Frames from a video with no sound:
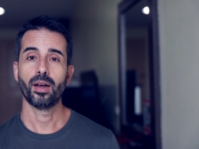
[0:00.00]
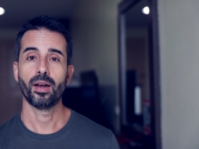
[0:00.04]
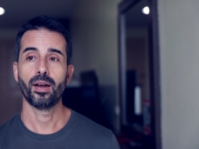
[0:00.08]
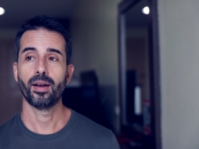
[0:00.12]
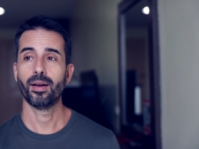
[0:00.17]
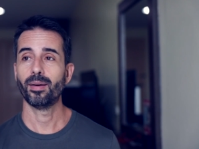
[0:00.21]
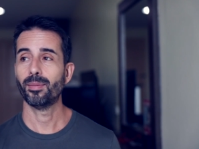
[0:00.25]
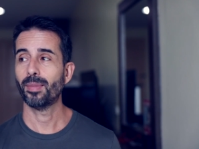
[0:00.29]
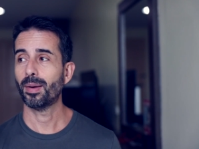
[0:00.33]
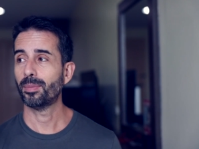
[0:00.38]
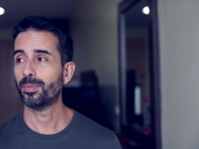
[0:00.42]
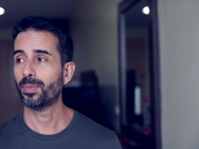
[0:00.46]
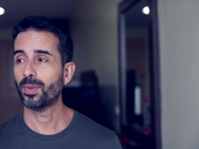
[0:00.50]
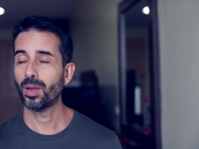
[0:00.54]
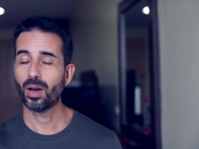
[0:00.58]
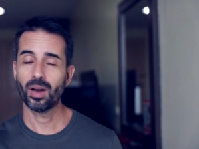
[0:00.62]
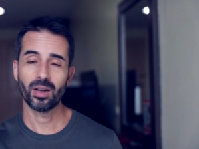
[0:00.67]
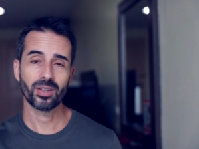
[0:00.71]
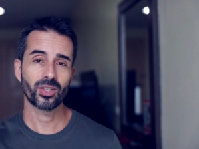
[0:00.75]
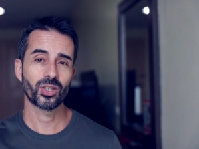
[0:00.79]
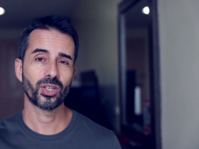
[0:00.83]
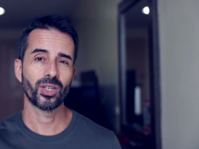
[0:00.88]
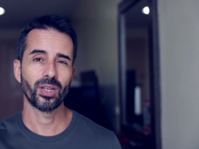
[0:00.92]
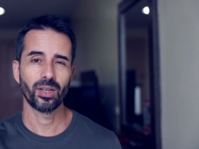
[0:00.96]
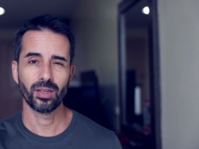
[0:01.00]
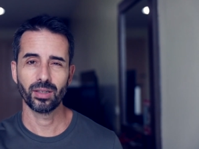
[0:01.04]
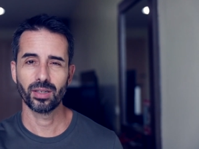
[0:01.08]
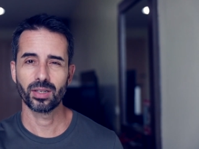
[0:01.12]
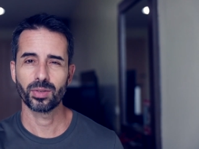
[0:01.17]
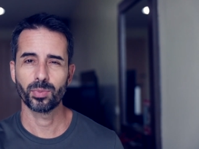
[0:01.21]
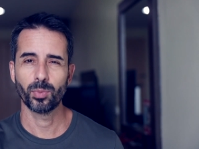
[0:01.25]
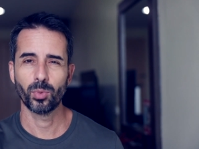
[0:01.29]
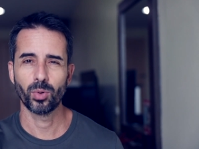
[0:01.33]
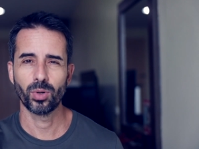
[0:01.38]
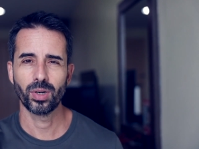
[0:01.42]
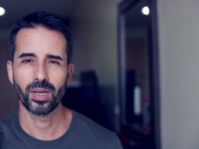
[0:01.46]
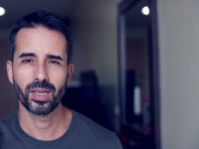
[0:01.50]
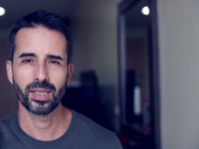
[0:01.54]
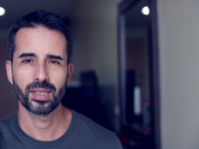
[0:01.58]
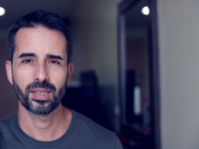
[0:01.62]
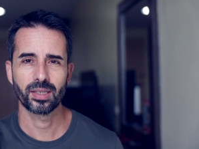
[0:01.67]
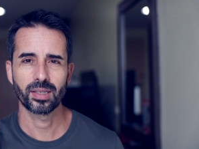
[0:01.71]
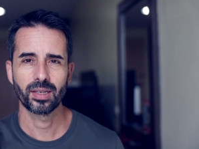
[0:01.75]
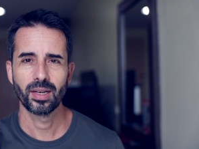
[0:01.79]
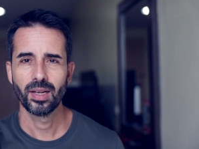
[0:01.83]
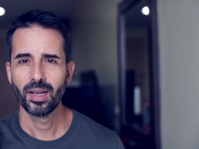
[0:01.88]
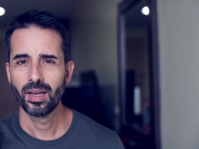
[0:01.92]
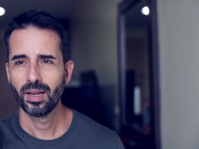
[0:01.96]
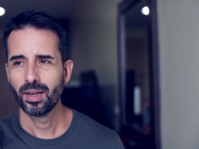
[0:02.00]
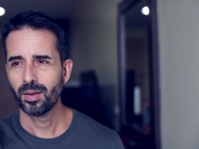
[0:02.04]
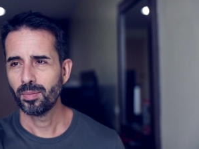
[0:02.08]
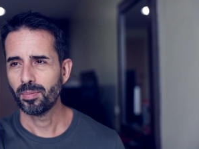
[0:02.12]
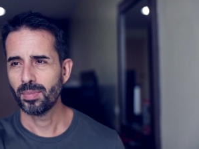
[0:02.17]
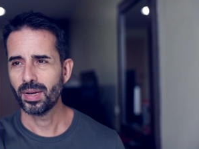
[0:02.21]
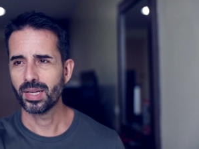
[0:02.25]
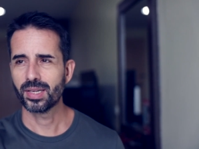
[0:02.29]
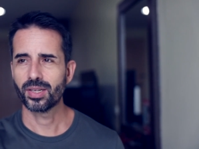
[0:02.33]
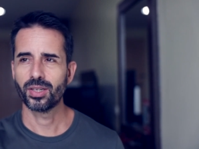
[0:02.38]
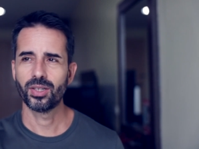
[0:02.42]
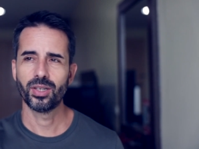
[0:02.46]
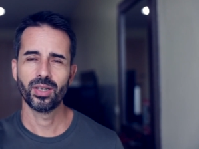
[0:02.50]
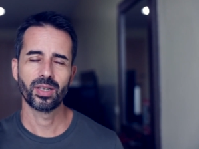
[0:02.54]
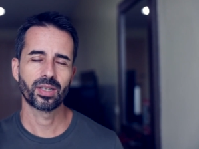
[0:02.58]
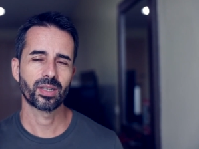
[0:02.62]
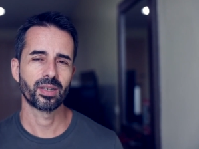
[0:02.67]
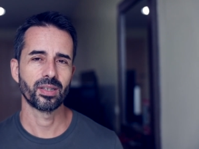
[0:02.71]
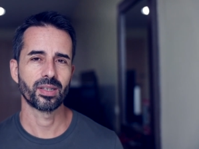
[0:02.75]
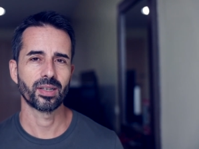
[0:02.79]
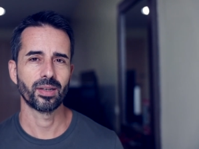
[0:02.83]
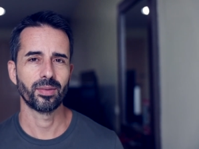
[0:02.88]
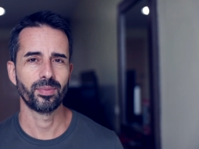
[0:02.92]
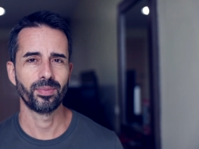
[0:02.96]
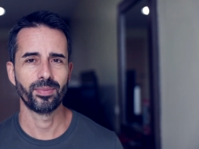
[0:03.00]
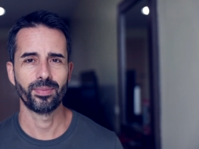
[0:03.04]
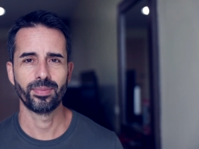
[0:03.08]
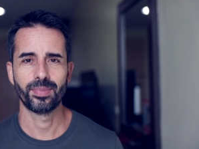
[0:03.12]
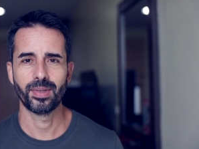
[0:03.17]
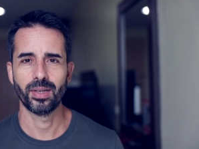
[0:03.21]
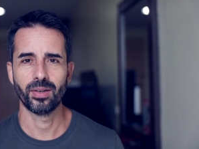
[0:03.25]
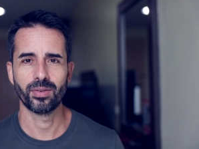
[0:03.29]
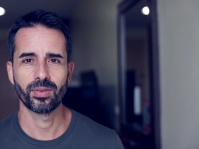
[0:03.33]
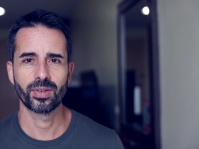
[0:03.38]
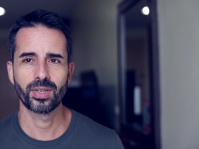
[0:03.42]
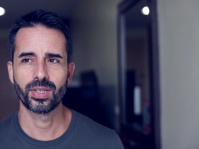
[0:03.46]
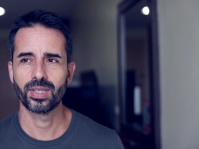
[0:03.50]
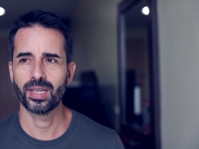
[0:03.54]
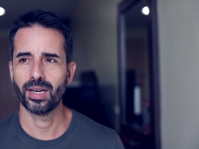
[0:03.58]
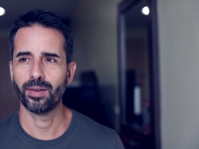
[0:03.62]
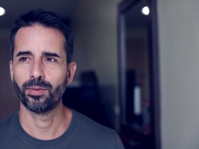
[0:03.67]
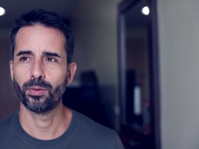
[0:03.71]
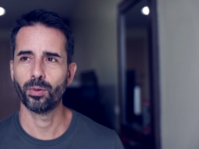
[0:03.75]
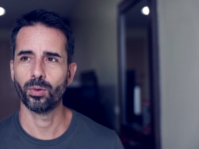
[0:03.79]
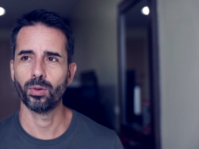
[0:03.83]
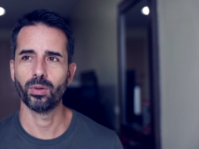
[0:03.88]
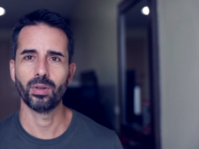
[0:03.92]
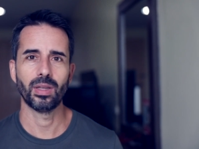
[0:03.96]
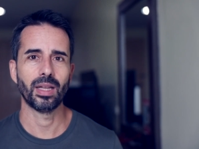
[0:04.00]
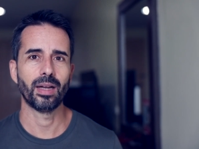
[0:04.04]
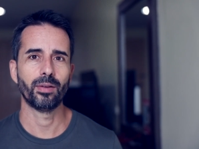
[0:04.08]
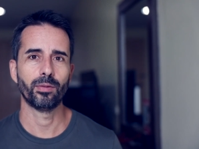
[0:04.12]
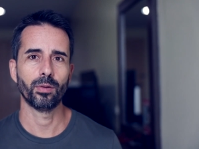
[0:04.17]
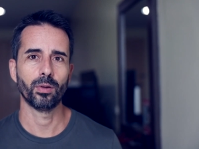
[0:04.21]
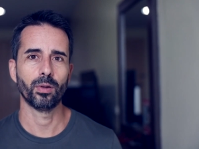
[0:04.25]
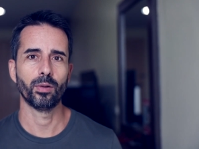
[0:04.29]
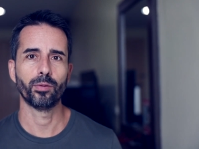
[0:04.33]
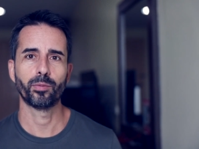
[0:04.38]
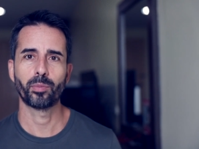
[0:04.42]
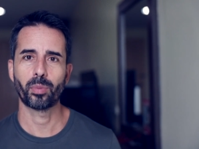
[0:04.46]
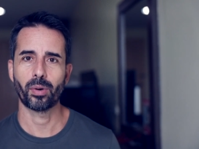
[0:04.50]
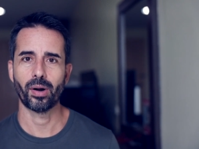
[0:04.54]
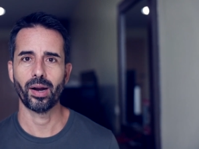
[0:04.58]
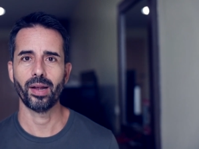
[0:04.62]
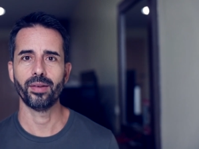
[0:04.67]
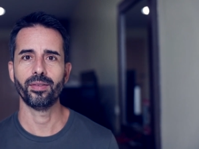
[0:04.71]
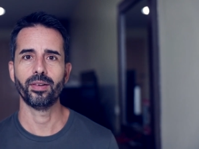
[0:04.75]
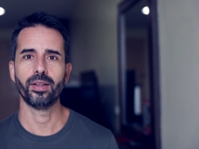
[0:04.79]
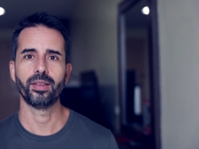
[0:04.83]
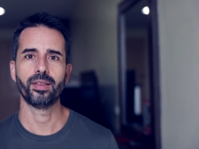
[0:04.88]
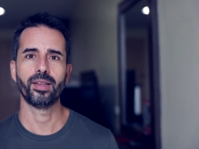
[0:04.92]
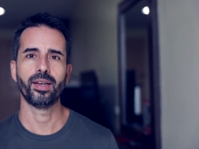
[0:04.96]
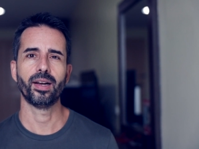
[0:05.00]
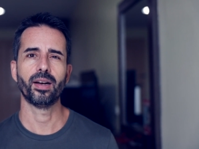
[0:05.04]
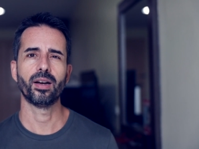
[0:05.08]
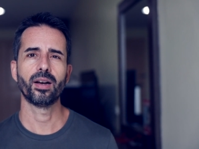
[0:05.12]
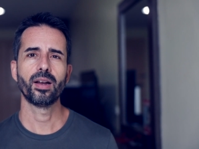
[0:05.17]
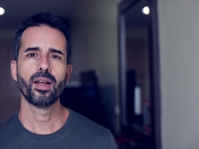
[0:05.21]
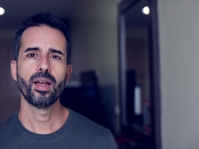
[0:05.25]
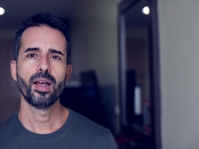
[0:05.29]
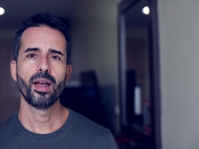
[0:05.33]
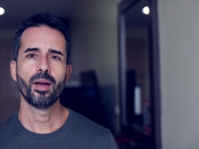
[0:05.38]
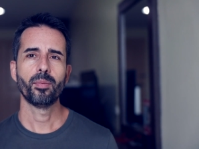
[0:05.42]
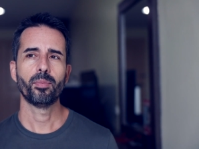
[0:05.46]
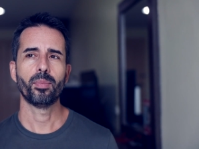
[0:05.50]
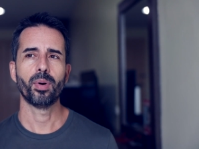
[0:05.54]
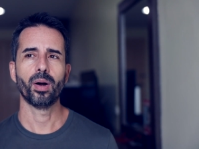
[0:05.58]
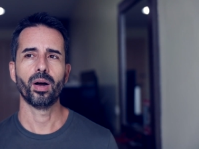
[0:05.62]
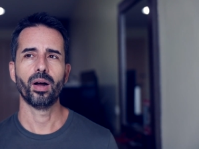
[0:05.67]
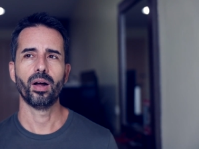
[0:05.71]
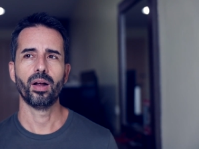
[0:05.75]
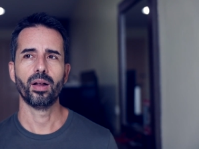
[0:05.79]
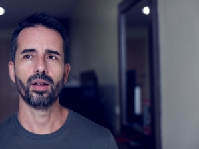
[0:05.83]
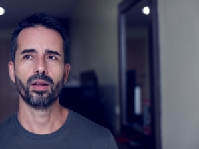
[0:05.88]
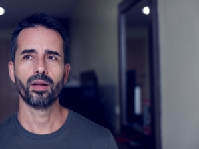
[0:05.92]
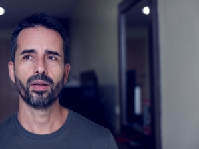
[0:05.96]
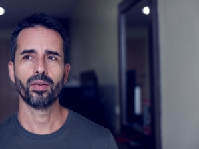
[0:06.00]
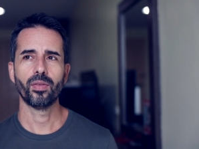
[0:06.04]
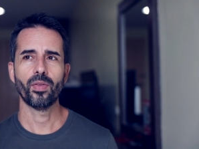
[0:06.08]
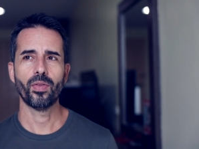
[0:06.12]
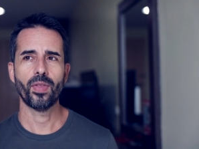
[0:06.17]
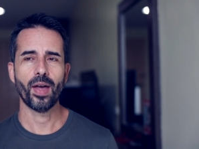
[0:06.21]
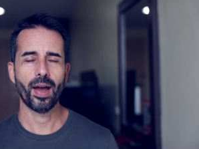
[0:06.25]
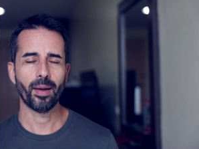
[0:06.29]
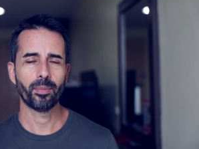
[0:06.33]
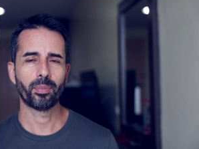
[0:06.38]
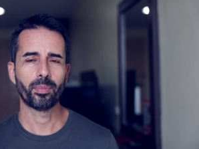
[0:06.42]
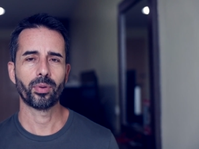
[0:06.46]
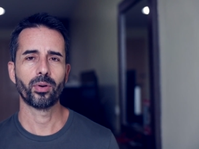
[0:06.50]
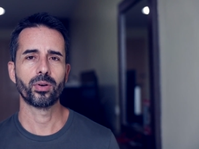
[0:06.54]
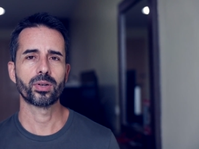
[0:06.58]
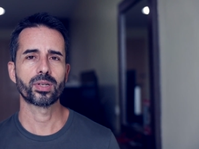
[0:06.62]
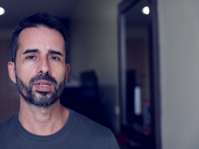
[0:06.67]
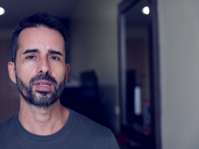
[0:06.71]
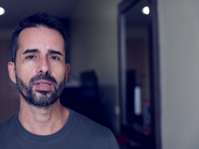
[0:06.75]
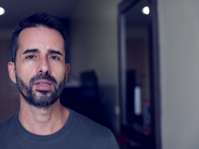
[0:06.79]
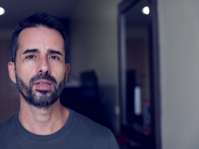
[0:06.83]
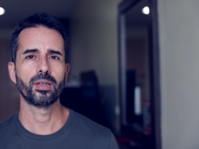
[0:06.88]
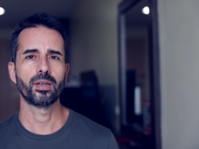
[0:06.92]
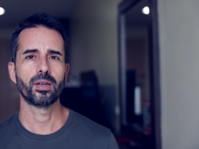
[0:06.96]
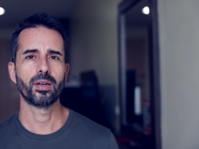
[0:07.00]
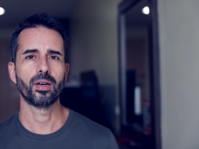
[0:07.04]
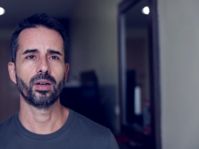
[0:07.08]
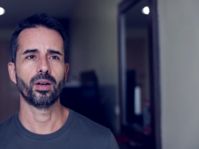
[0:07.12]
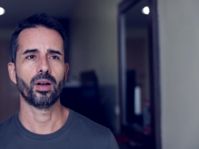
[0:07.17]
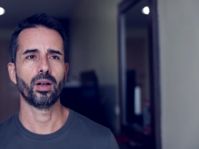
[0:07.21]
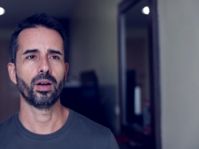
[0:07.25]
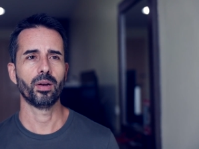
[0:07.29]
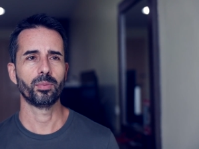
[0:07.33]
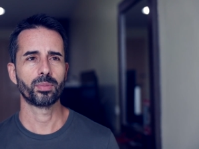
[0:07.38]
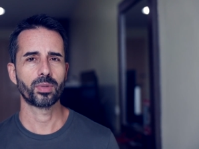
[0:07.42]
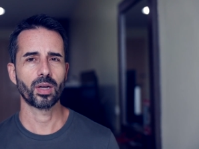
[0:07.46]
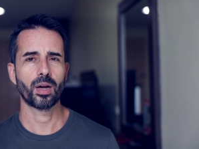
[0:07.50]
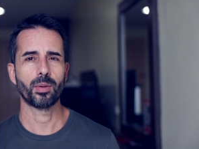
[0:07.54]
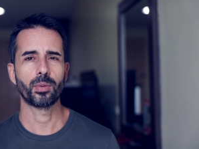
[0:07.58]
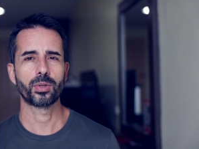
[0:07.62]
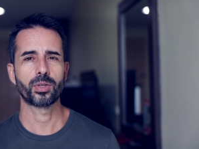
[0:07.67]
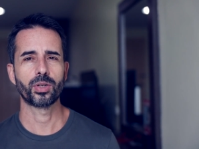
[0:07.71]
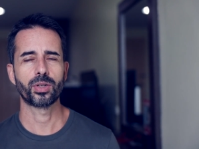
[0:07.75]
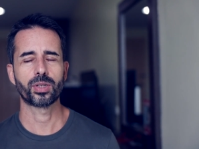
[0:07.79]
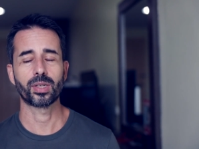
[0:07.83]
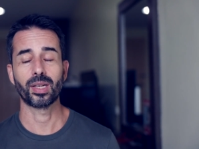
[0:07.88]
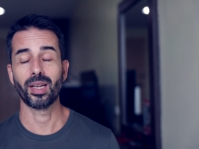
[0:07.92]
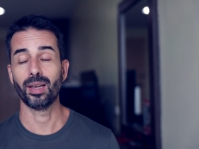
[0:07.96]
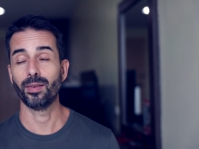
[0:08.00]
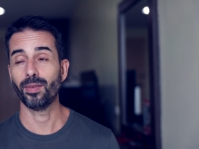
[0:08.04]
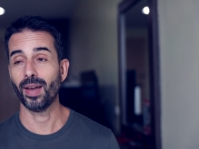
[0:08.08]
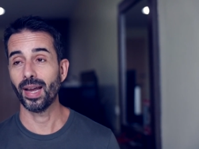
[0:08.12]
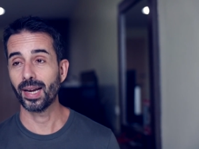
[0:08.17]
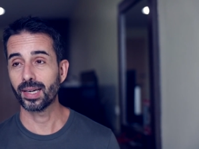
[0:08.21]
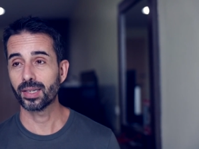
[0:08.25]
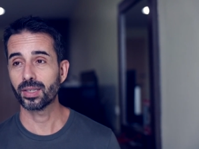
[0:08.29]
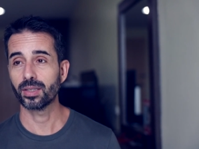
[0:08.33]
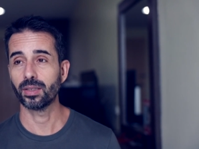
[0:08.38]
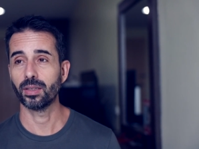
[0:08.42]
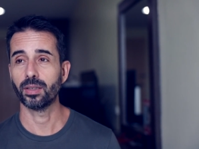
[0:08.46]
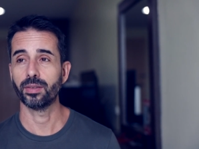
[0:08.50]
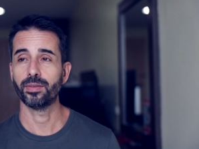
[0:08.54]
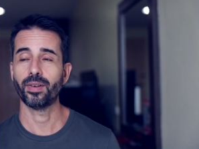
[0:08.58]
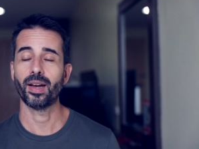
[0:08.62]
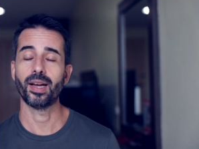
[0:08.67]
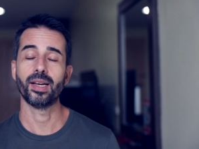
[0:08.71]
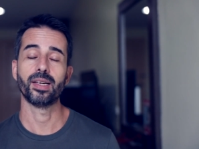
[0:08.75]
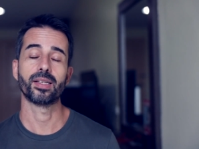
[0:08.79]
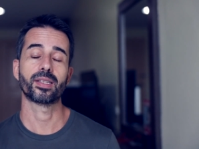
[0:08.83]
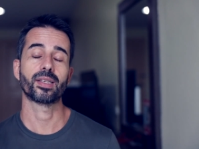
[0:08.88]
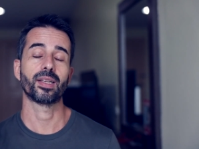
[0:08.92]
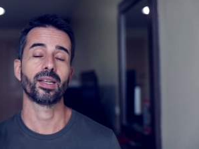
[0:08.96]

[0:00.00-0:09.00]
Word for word: I'm not sharing this morning's messages because there's several levels of private there, but that person, an optometrist, gave excellent advice.